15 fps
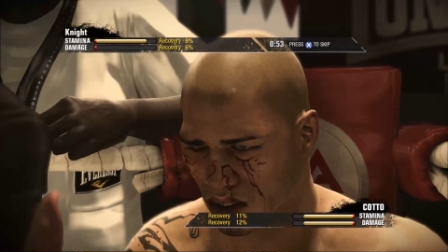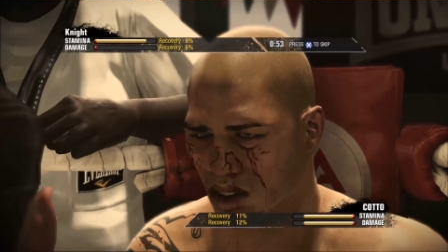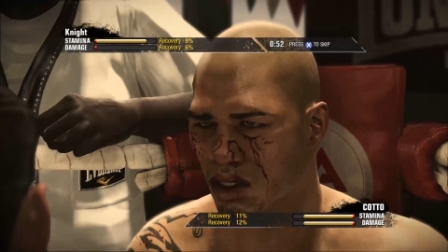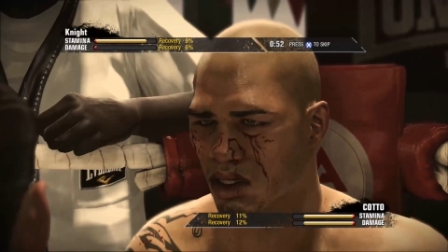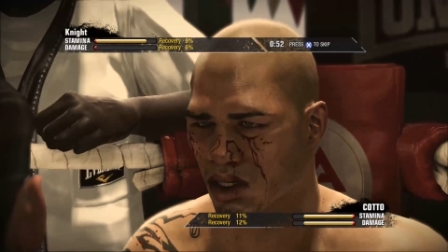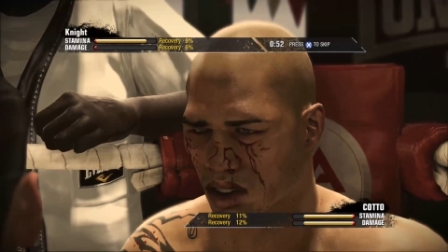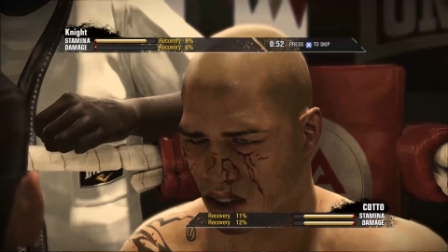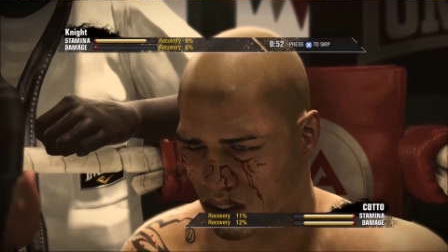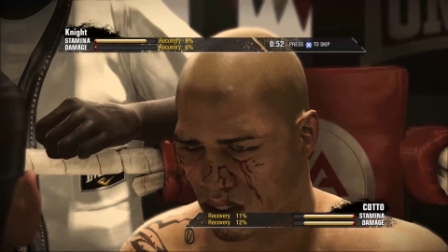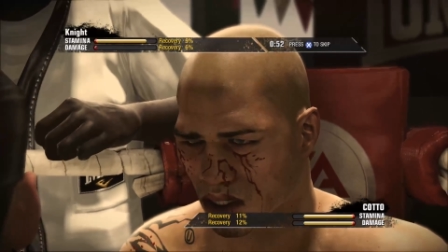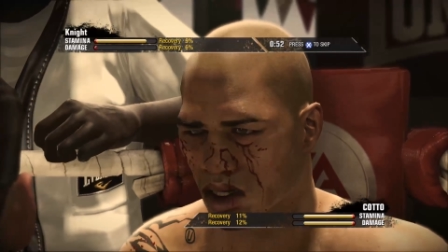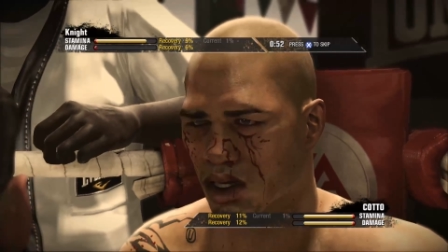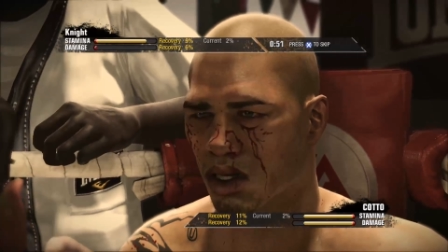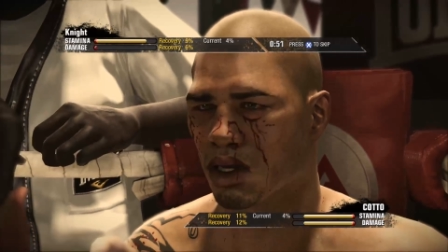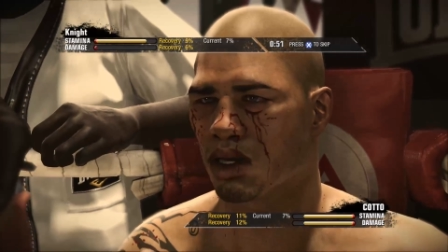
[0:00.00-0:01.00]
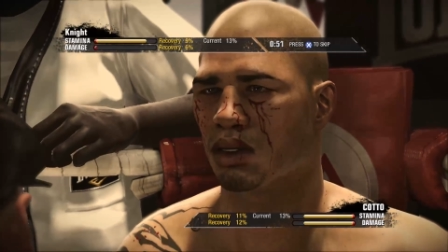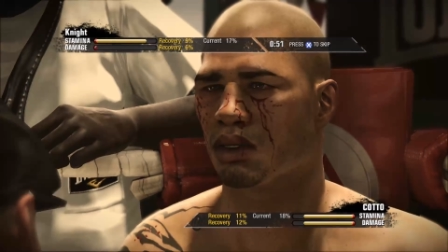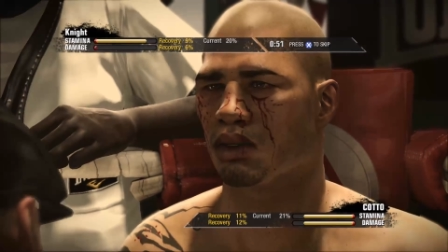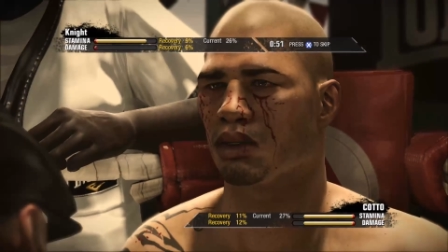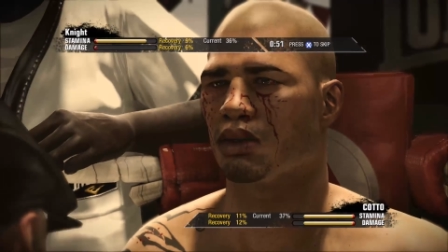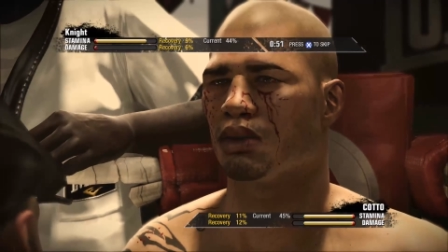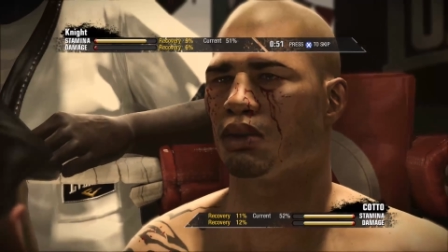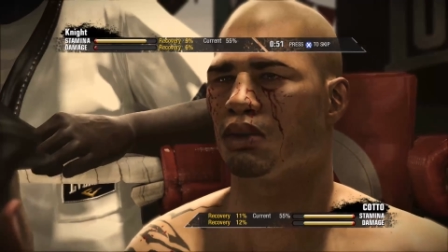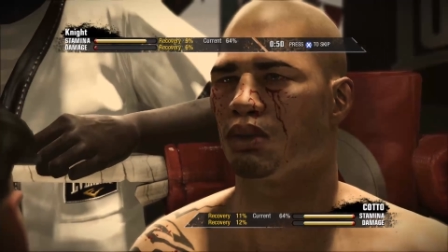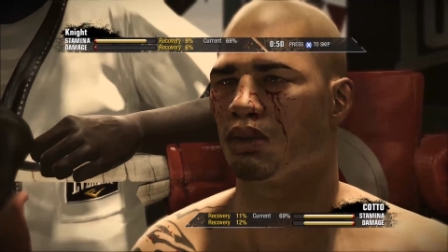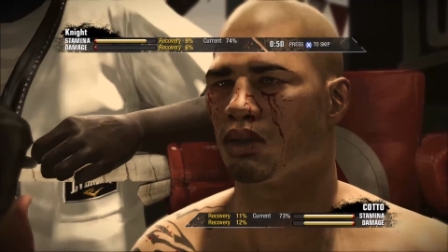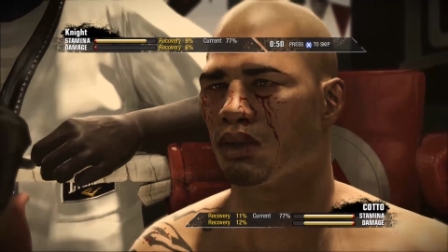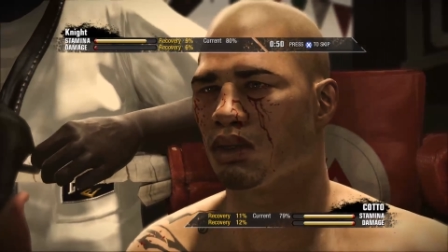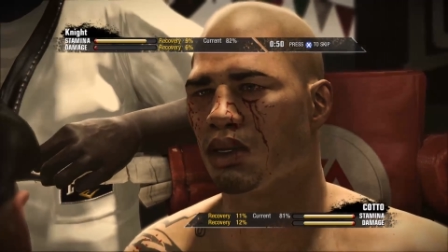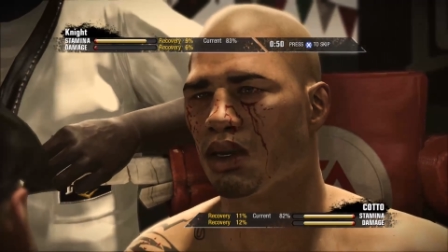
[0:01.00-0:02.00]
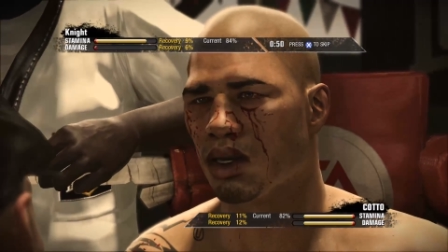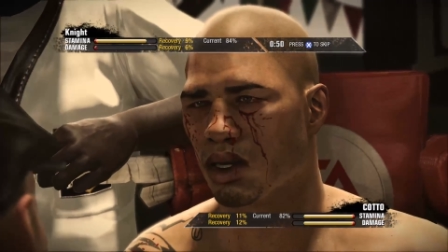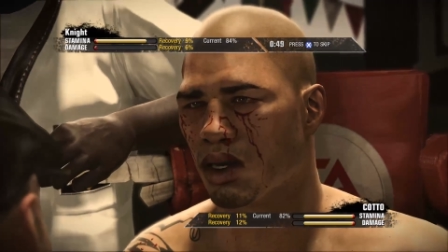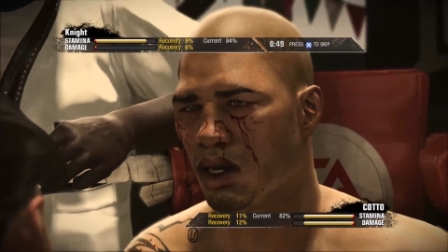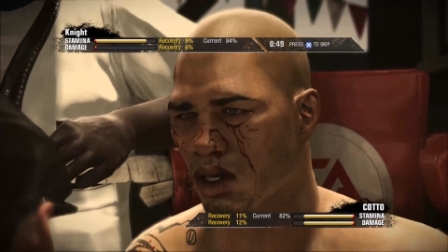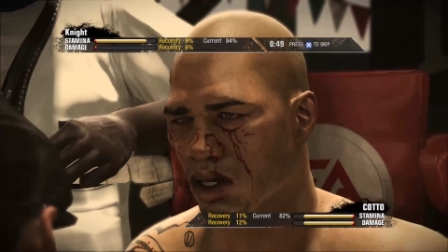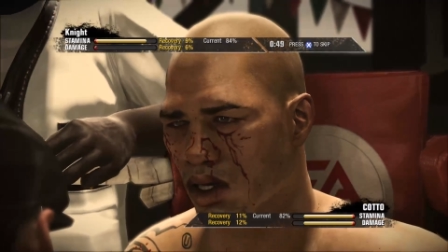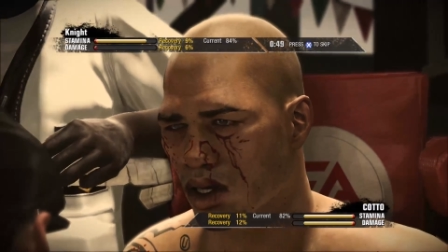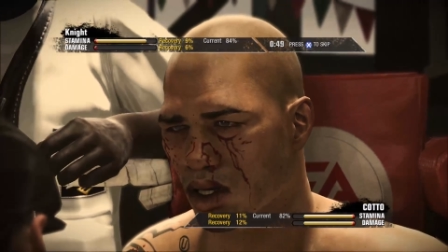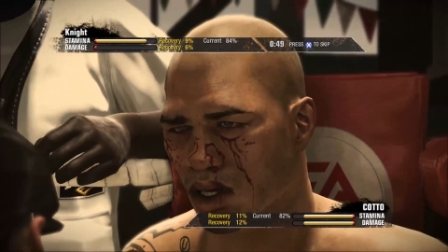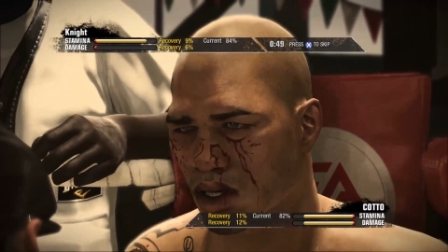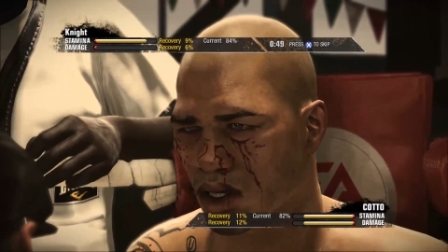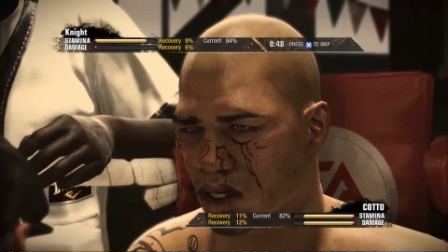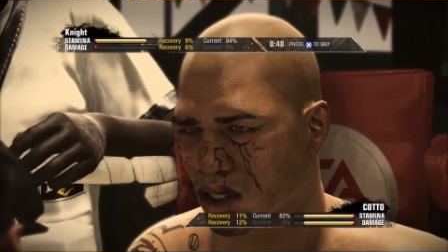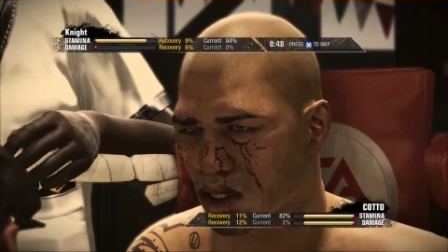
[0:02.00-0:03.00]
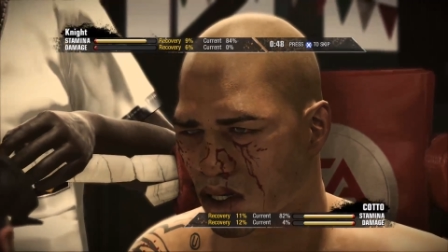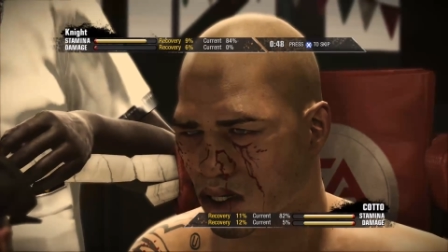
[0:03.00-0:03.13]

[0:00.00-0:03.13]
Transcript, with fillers: Miguel Cotto's cut even looks worse. And